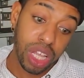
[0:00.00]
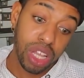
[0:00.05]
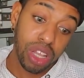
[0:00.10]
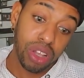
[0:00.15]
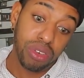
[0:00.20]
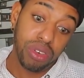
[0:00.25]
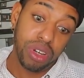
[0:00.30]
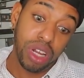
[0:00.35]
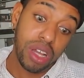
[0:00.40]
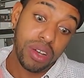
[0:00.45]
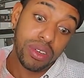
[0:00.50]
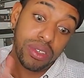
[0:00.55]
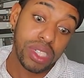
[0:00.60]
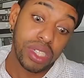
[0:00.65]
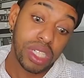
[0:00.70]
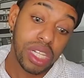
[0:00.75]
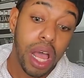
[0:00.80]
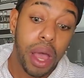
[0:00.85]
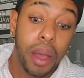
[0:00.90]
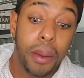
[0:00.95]
Who
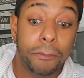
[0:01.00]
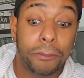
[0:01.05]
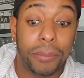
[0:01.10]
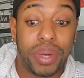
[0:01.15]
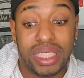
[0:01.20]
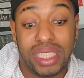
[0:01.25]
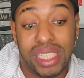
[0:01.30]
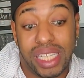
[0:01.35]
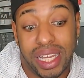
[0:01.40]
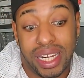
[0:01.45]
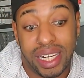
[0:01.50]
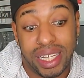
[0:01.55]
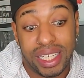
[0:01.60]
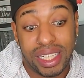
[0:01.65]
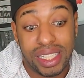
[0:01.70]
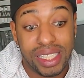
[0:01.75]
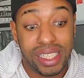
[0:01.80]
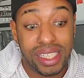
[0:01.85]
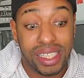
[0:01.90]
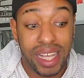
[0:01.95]
knows? But Danny
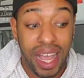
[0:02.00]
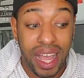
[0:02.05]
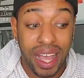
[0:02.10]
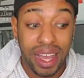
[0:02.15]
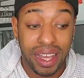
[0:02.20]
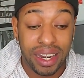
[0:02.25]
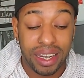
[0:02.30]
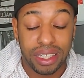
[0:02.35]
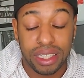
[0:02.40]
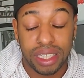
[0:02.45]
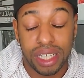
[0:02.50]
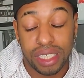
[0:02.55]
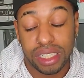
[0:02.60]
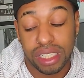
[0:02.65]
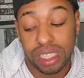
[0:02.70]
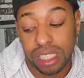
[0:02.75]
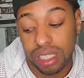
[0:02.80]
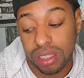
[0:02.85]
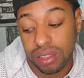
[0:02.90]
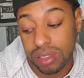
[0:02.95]
is dead.
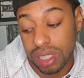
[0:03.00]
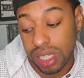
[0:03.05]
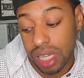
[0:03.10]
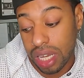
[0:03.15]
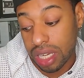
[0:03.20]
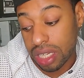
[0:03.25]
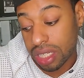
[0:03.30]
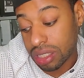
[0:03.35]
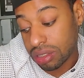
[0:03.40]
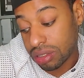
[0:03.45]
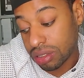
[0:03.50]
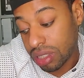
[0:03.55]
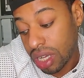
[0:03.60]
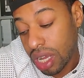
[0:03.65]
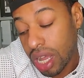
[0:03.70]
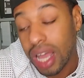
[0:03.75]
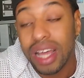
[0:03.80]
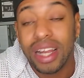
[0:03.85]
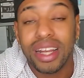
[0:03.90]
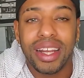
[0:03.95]
That's so sad.
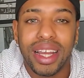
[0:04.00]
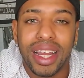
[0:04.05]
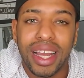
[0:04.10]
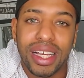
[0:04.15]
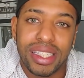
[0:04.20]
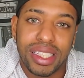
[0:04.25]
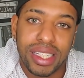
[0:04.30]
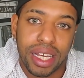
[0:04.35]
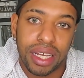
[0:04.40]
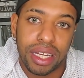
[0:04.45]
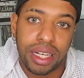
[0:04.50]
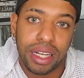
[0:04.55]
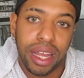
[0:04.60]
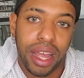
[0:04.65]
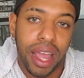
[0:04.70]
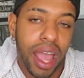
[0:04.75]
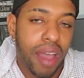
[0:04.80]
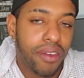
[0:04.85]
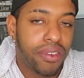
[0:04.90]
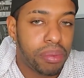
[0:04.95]
Like I said,
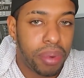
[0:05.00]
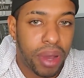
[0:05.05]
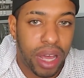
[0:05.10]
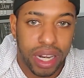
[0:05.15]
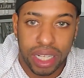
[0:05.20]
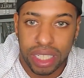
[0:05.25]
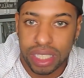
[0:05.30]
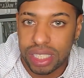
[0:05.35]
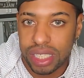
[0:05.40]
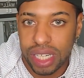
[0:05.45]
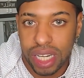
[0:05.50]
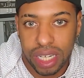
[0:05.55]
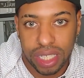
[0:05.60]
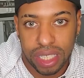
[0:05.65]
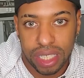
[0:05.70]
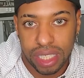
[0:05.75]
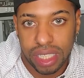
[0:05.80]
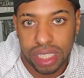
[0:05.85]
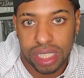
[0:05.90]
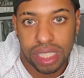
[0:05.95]
everybody is dead
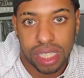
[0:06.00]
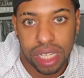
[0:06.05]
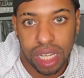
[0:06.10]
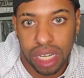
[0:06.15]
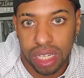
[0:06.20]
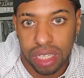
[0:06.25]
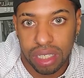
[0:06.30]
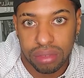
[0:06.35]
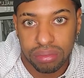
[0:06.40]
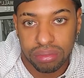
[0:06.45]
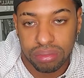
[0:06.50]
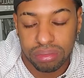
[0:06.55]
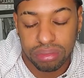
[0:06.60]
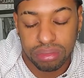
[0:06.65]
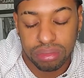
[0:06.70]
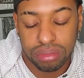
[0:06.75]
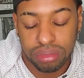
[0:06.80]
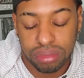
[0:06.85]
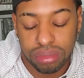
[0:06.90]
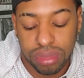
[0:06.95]
in this,
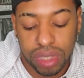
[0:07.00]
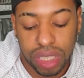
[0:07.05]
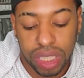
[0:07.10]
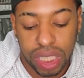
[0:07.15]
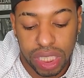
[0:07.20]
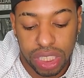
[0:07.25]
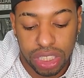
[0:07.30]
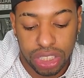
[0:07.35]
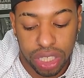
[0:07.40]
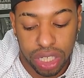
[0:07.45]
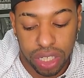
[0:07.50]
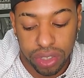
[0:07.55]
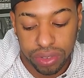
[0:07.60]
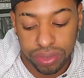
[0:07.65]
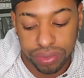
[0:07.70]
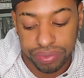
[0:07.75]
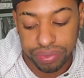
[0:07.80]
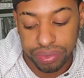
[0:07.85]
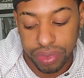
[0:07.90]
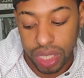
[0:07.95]
this
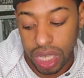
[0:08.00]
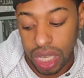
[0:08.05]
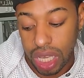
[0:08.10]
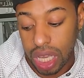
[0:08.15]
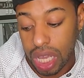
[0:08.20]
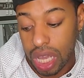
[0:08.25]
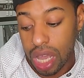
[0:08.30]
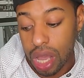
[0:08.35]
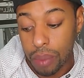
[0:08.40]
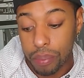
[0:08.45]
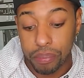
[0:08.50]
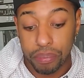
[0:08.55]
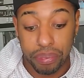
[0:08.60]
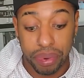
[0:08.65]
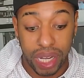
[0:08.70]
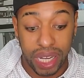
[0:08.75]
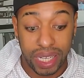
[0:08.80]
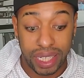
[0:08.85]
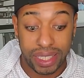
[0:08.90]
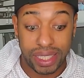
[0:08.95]
show.
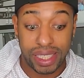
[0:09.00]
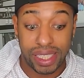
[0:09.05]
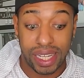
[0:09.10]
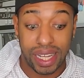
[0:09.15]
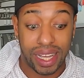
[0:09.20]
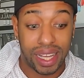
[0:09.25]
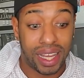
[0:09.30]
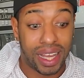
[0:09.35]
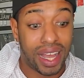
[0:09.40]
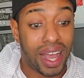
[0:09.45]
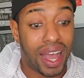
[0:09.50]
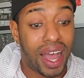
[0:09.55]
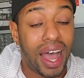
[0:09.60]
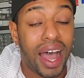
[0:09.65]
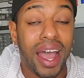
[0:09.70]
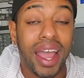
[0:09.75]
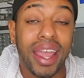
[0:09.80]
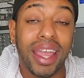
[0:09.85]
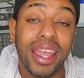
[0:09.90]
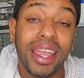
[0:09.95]
But
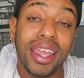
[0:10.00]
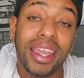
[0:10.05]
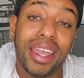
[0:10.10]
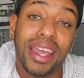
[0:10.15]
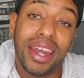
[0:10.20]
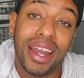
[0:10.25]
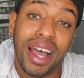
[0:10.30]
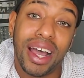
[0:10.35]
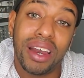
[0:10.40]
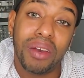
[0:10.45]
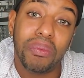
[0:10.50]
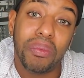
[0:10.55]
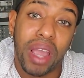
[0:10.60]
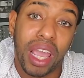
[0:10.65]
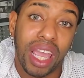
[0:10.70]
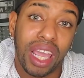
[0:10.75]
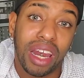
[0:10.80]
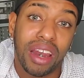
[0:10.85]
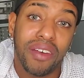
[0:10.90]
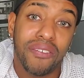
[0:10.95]
I cannot
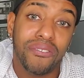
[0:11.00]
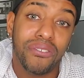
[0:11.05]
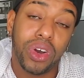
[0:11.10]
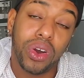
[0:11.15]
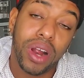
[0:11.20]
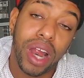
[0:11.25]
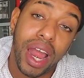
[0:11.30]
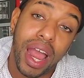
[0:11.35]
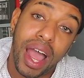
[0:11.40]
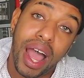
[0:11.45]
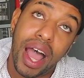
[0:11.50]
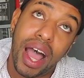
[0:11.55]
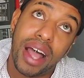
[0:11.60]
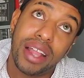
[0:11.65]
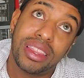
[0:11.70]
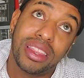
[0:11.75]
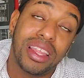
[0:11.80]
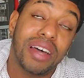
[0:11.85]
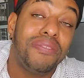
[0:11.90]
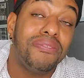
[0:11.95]
wait for
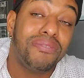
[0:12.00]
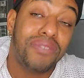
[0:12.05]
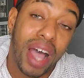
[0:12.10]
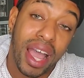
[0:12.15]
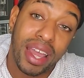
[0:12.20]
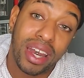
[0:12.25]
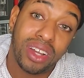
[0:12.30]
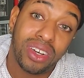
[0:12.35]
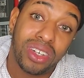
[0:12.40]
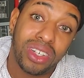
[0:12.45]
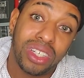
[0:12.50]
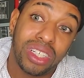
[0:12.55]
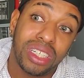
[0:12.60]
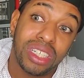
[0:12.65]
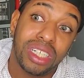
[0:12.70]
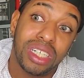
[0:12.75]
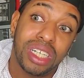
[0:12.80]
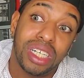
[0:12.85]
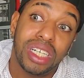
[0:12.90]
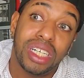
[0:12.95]
the final